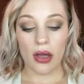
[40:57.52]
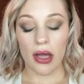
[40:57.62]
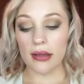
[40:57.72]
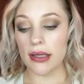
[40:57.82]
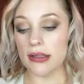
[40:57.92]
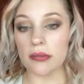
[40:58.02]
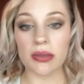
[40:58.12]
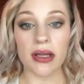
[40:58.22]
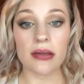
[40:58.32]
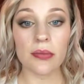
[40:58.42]
I like to
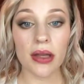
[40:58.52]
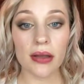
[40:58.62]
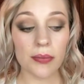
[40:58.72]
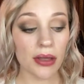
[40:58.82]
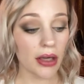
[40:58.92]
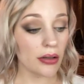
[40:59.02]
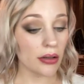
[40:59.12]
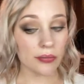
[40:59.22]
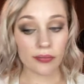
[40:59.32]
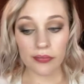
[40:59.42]
blend my lip
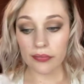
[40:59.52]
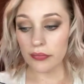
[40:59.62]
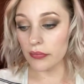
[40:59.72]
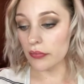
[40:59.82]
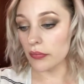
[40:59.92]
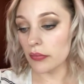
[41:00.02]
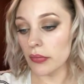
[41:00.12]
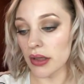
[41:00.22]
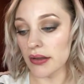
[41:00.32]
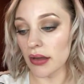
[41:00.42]
liner
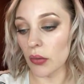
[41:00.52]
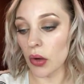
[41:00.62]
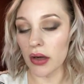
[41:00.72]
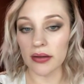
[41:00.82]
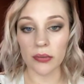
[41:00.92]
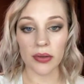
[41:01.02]
because I want it to